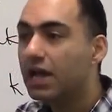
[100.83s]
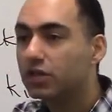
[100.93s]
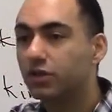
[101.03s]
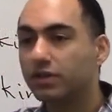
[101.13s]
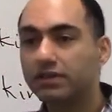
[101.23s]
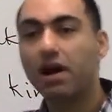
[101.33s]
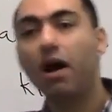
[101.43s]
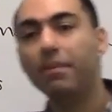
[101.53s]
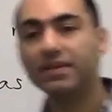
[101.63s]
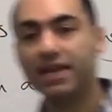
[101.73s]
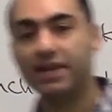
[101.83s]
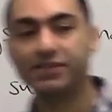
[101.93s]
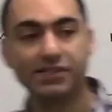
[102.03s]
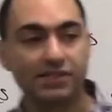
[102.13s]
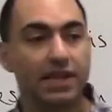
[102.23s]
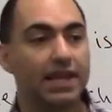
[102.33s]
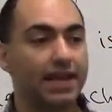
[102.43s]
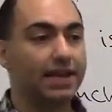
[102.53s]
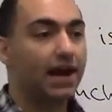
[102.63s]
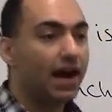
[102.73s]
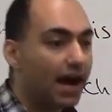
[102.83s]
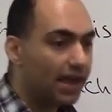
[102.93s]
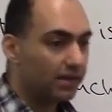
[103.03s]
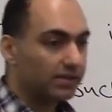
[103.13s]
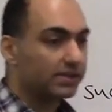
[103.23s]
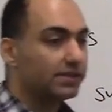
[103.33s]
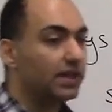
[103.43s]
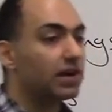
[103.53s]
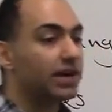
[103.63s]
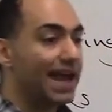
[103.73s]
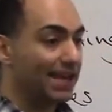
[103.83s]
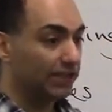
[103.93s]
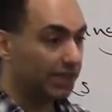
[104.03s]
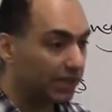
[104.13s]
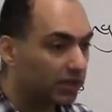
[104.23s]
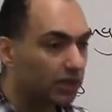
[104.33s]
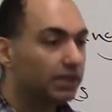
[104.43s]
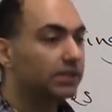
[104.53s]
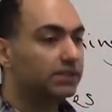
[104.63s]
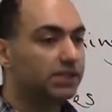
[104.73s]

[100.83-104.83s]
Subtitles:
So the topic sentences in IELTS, they are analytical,